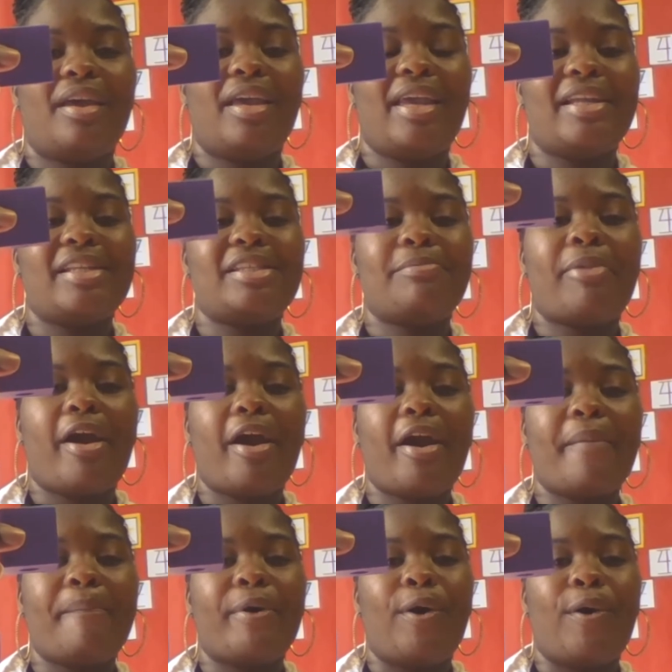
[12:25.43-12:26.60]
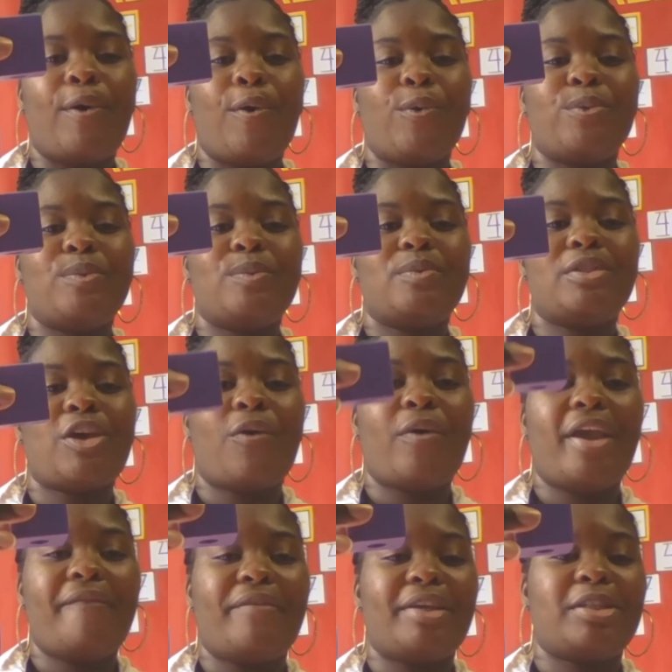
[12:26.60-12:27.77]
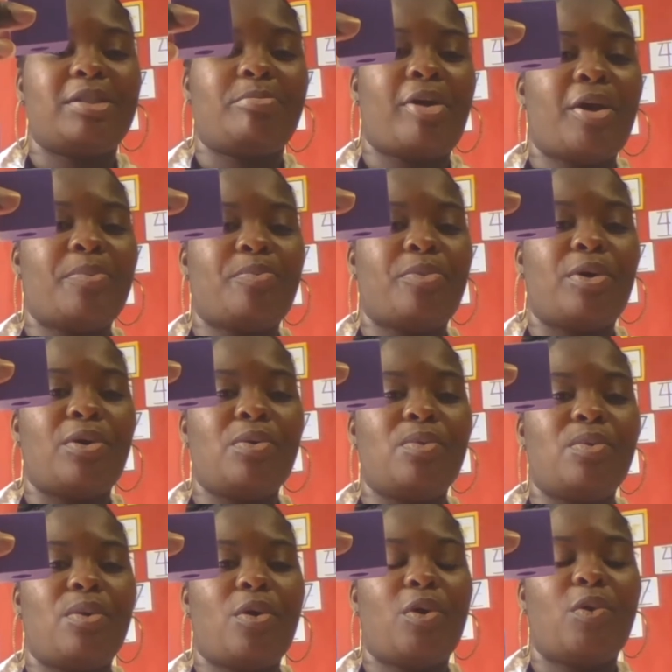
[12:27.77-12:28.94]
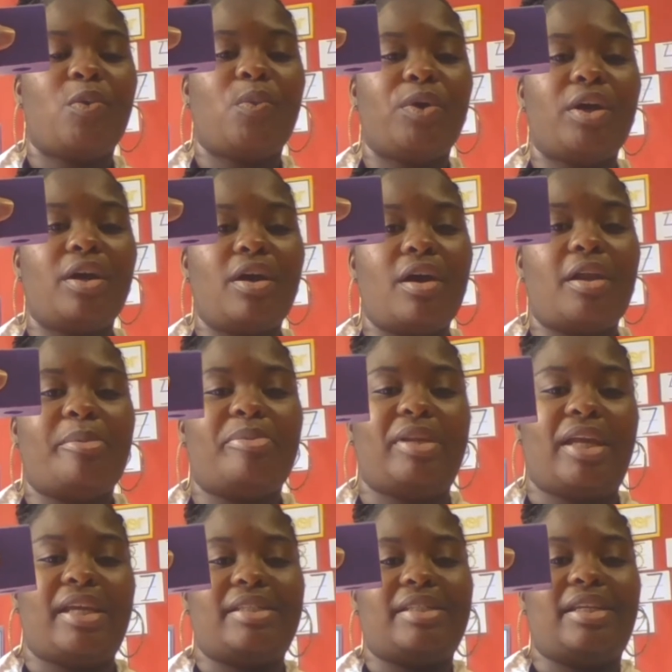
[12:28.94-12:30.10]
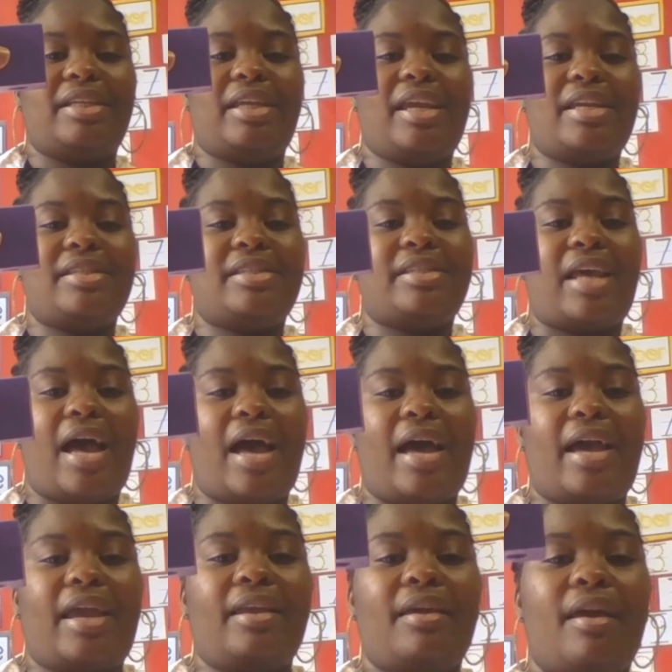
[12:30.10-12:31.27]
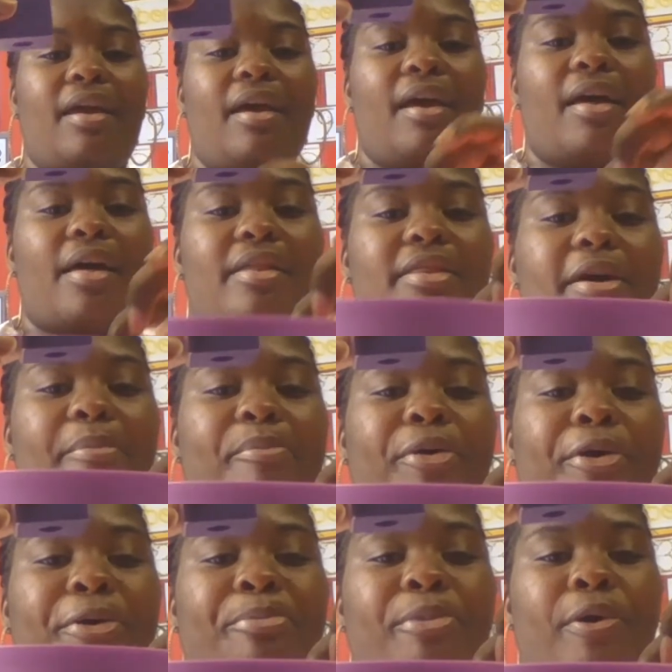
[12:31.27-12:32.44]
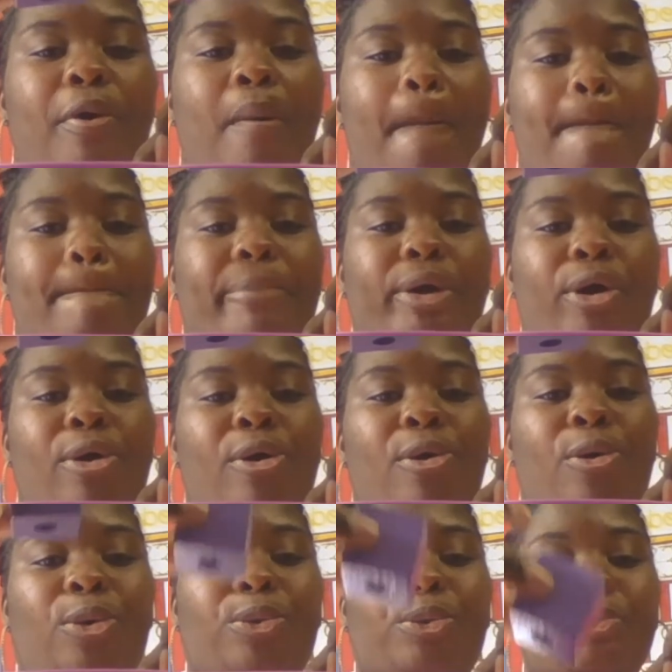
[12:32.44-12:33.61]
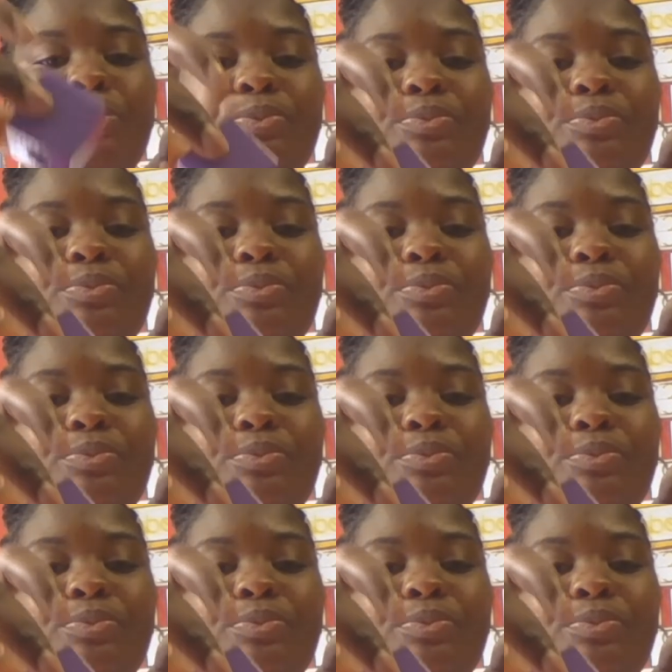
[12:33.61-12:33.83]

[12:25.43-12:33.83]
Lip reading: It's purple. So if it's purple, we're going to place it inside the purple bowl.